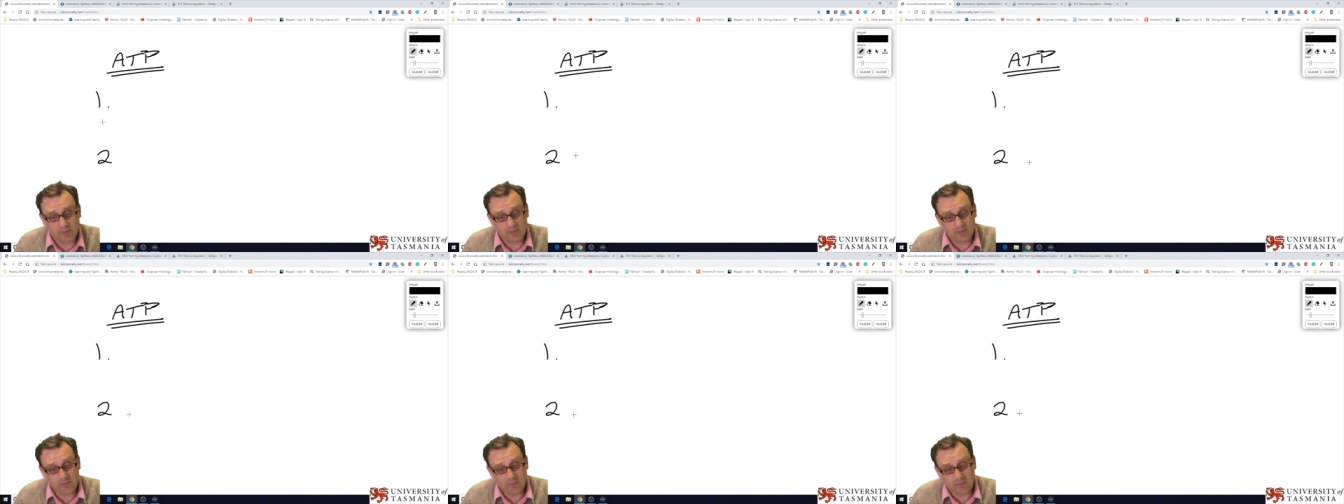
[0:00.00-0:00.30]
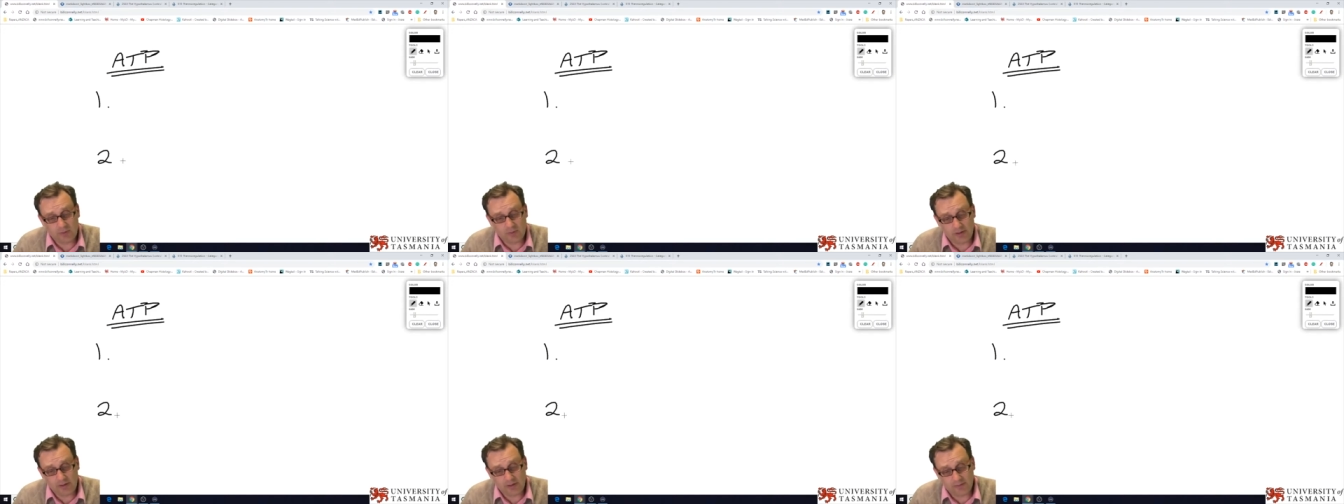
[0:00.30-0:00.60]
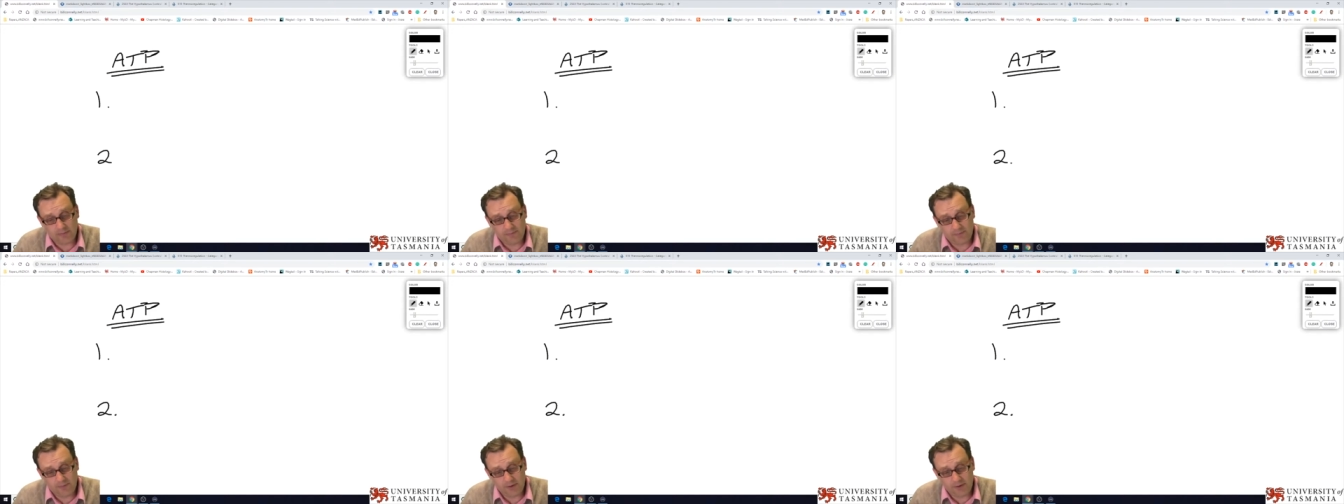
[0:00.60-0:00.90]
So the, the
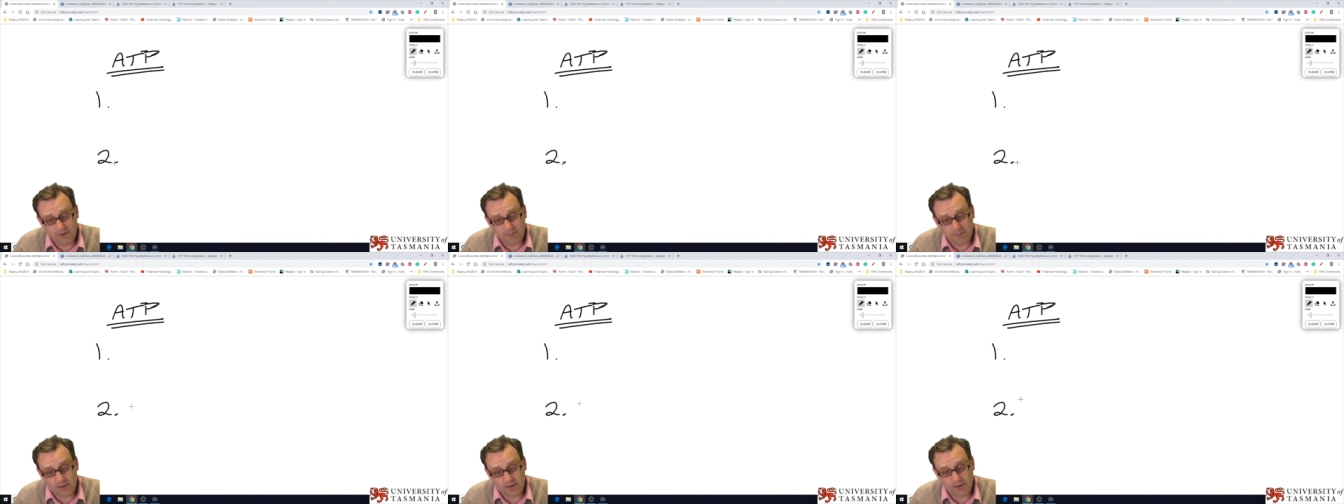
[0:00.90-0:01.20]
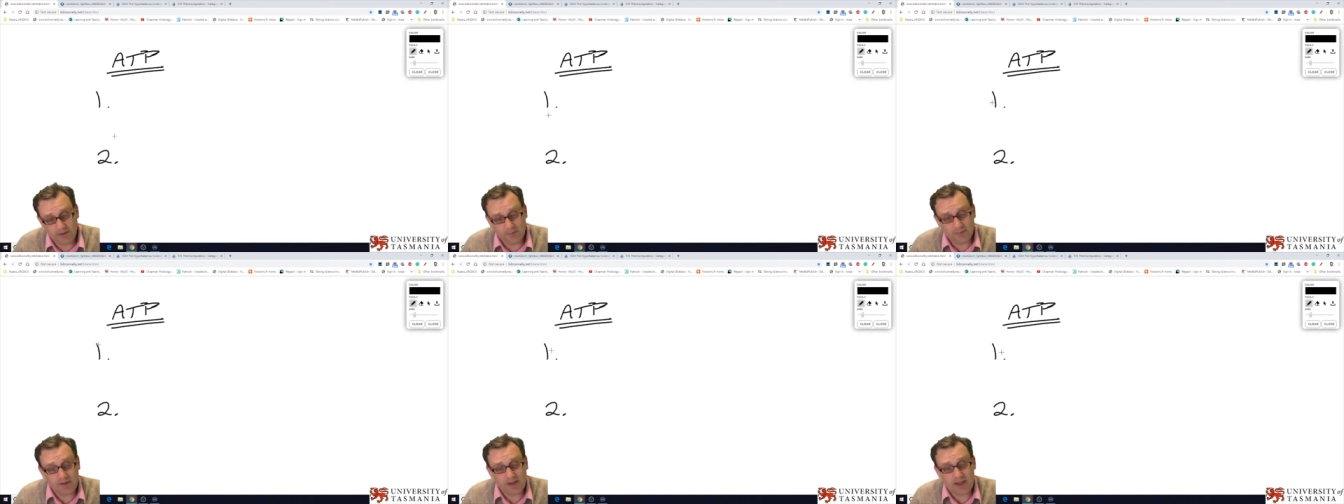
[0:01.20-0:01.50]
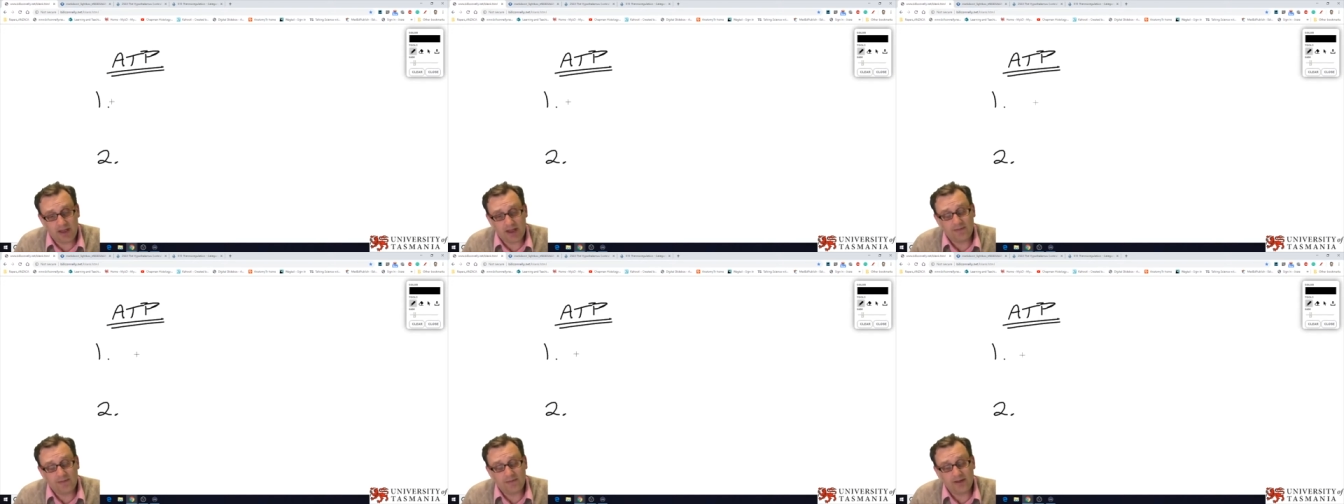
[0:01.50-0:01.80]
one, the first
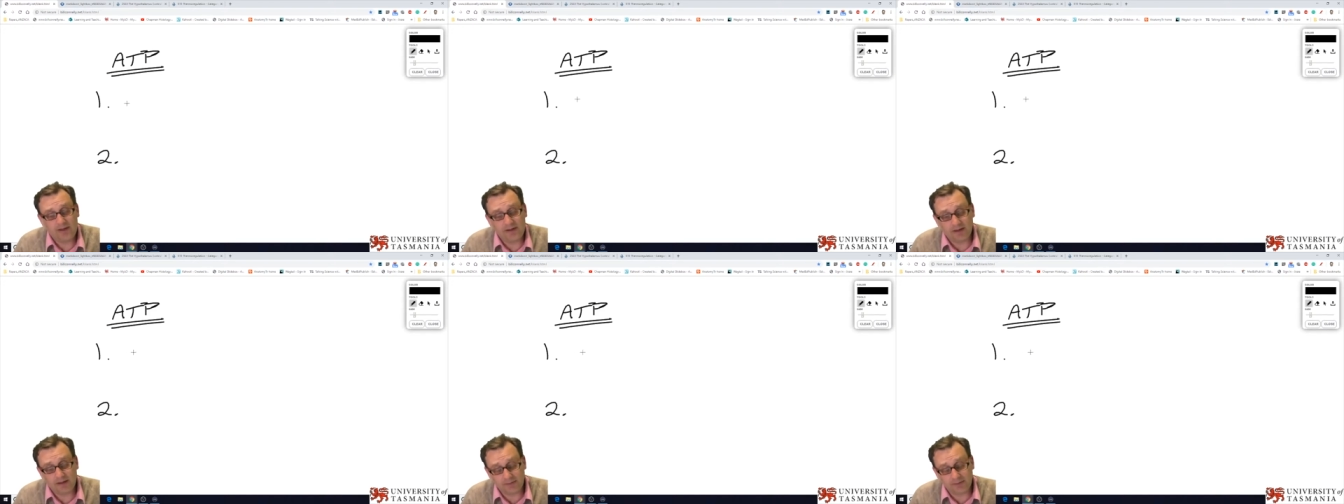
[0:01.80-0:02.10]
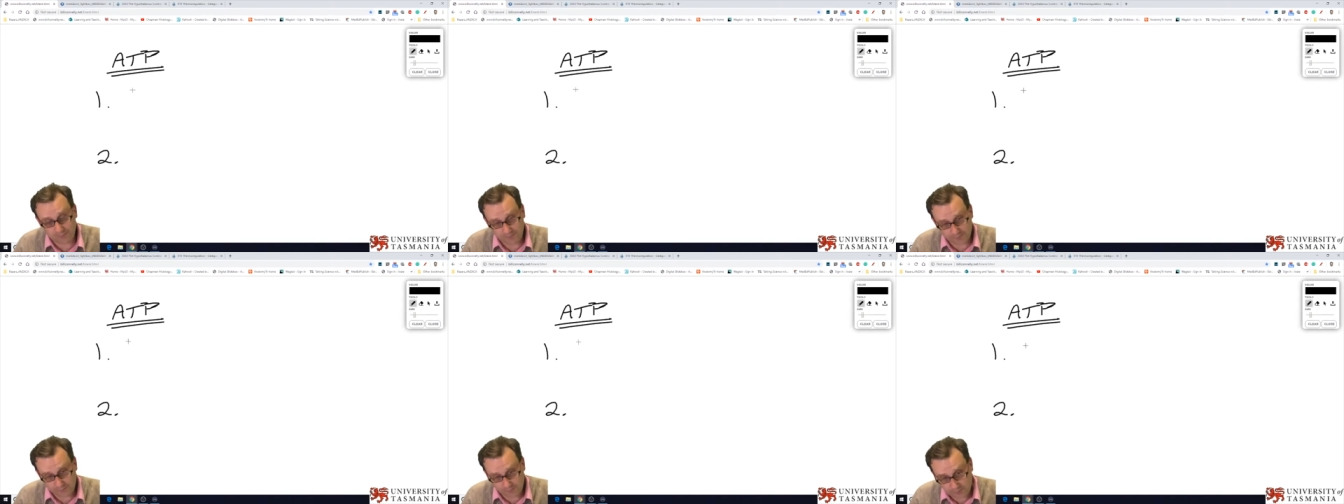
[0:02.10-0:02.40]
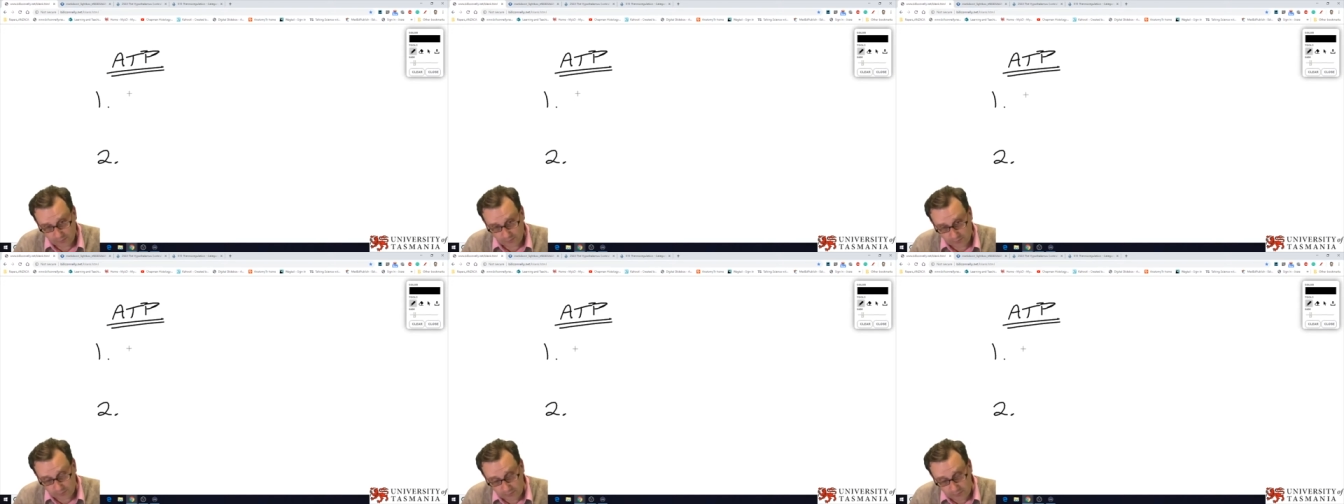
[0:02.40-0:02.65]
one that we have here